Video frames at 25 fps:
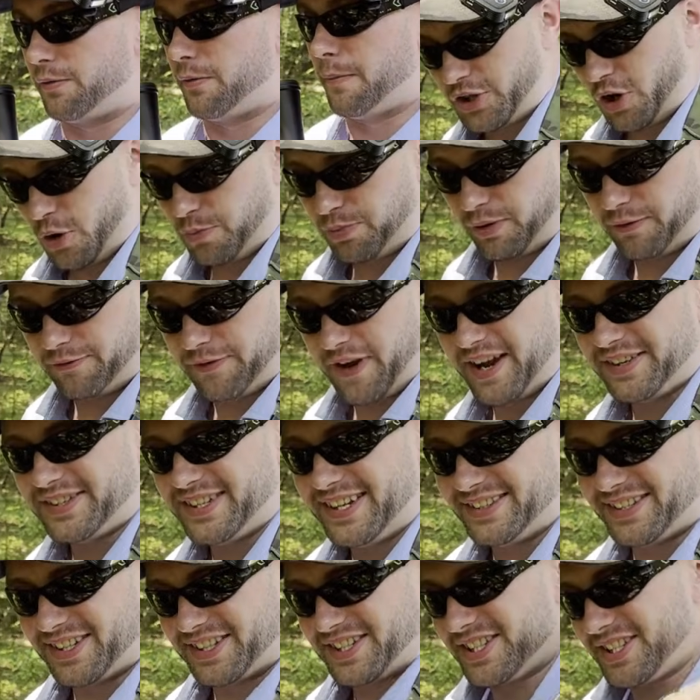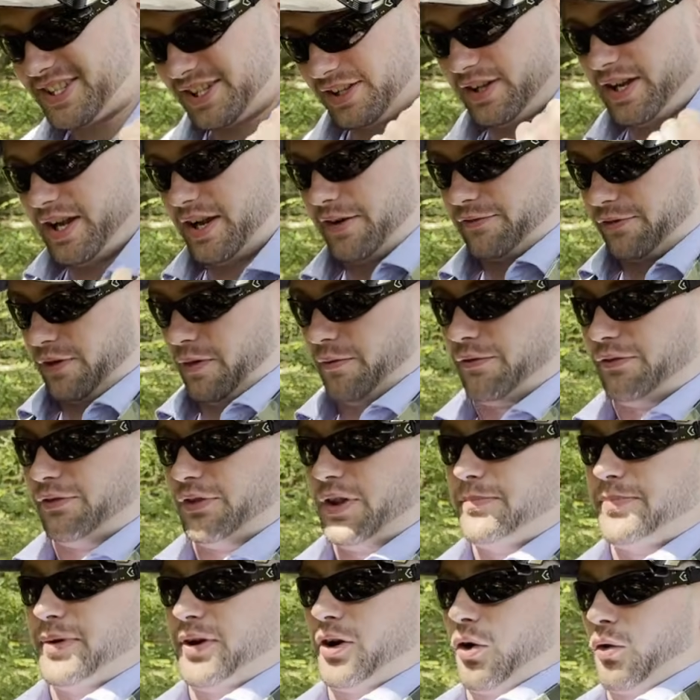So preventing the sling from
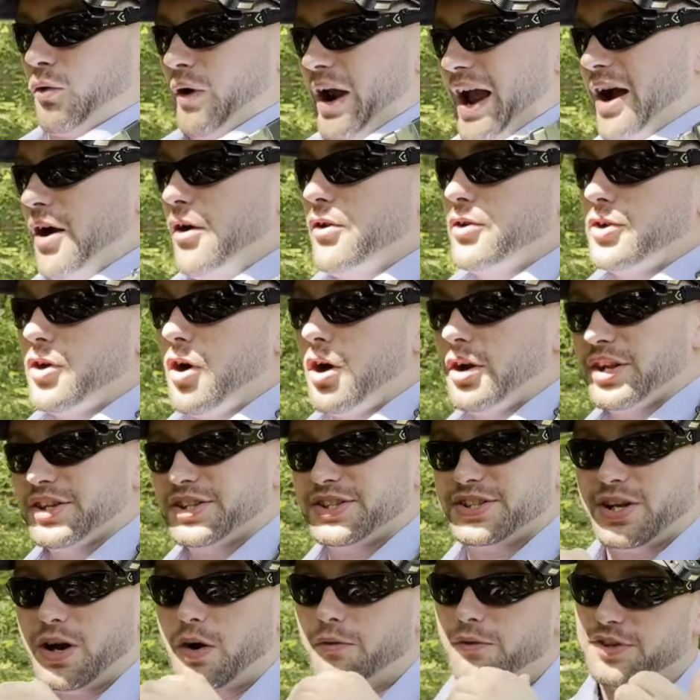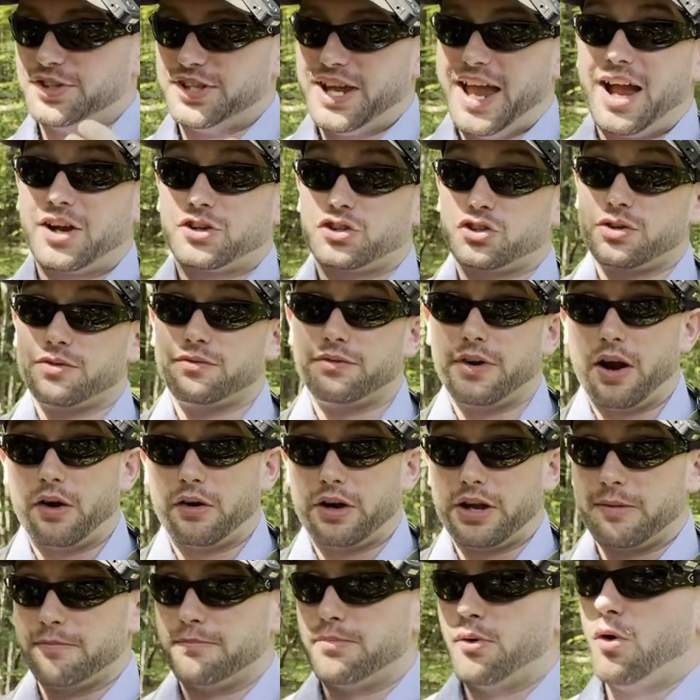flipping around on itself is actually
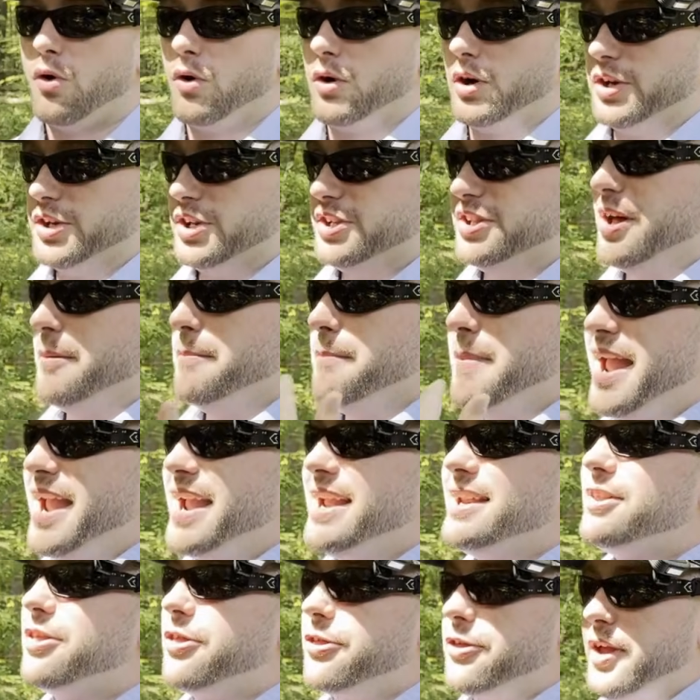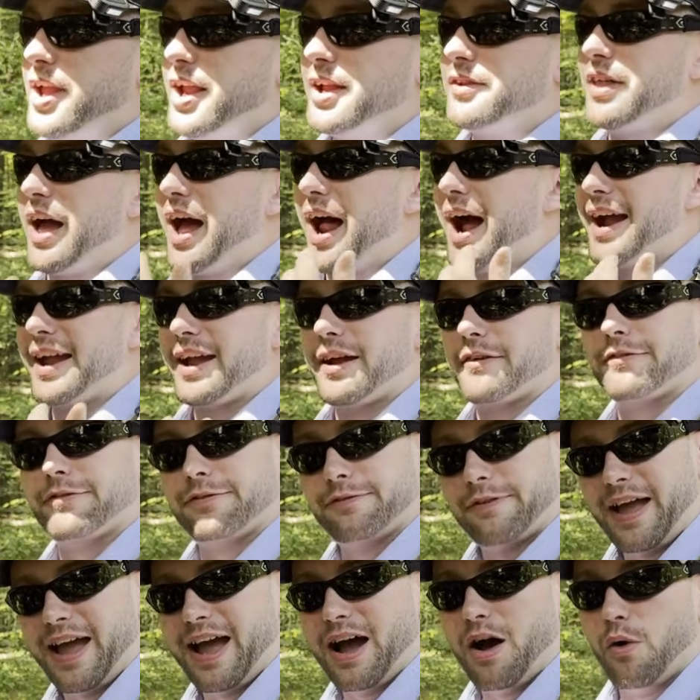very important. And the main thing that I have
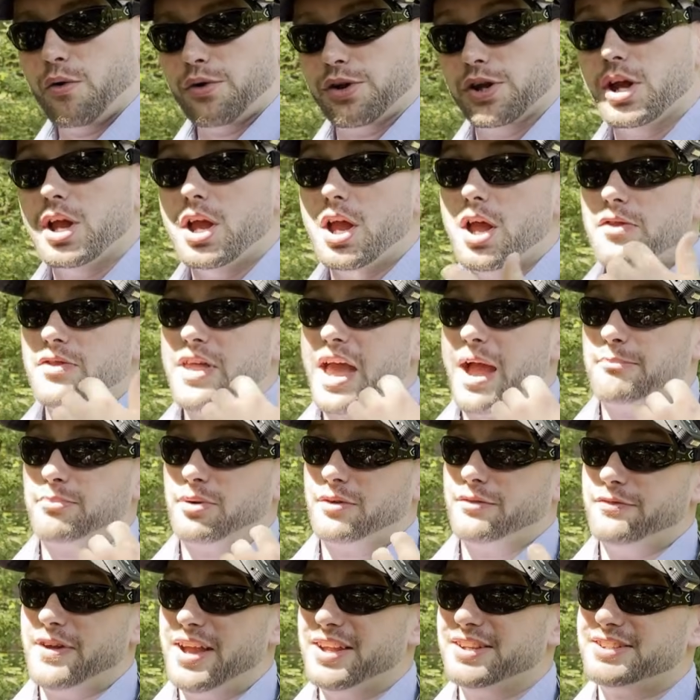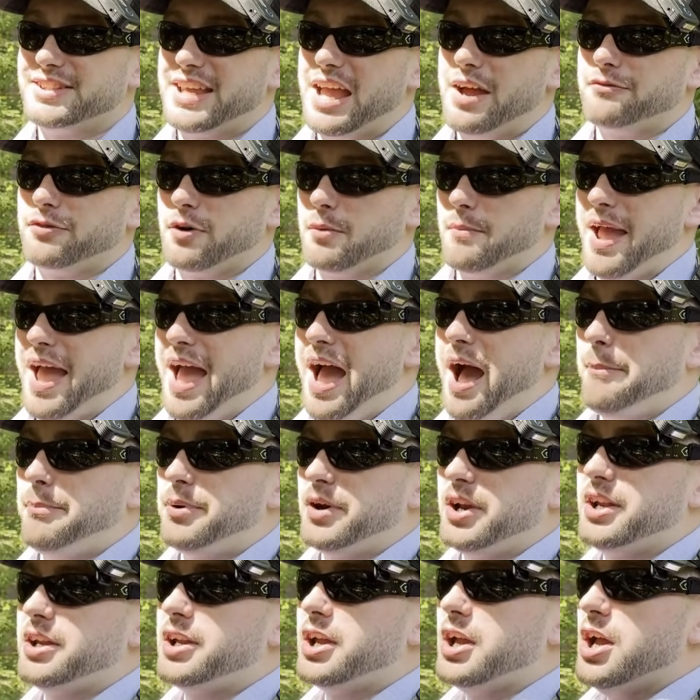found that prevents that from
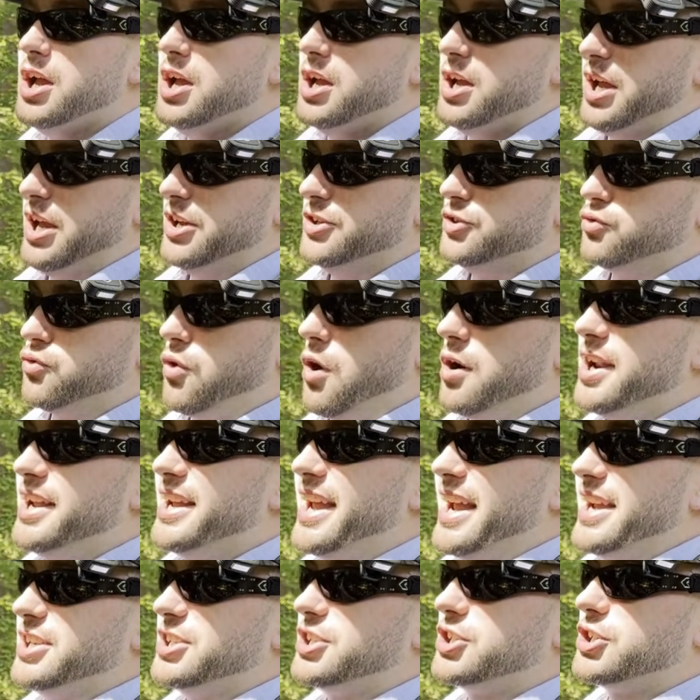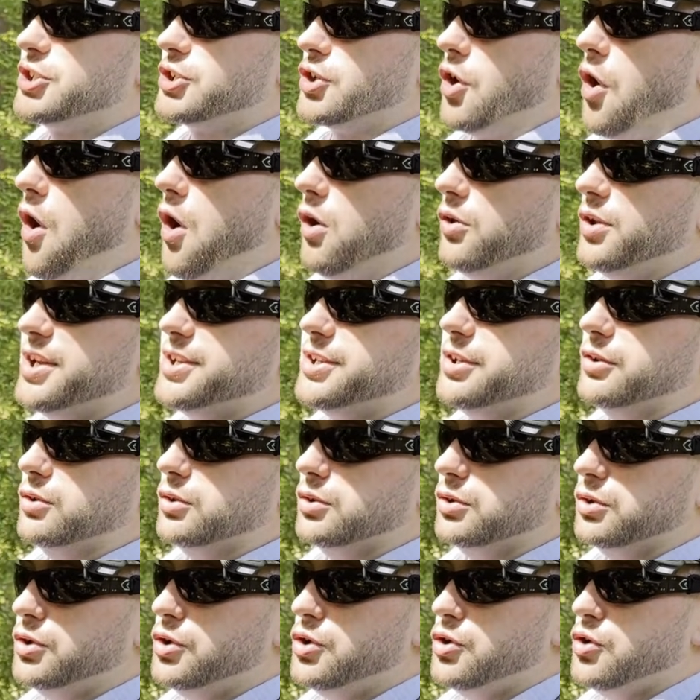happening is running a solid
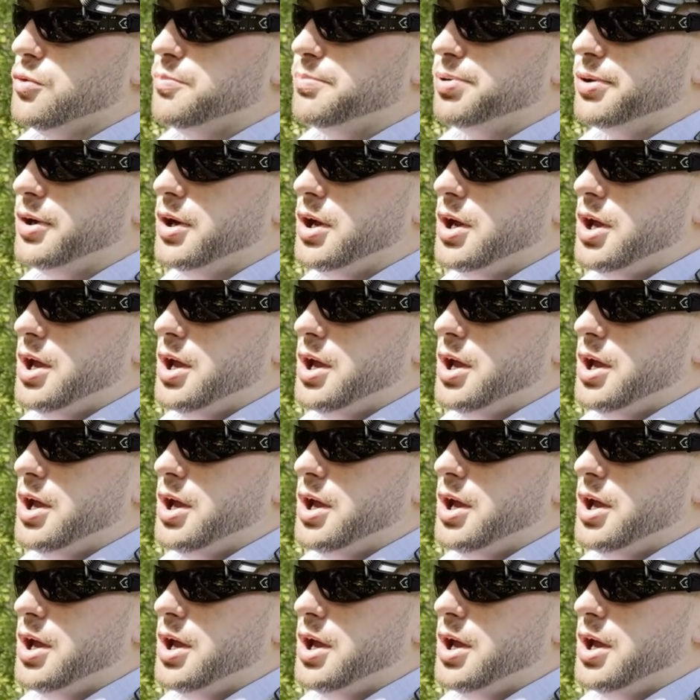loop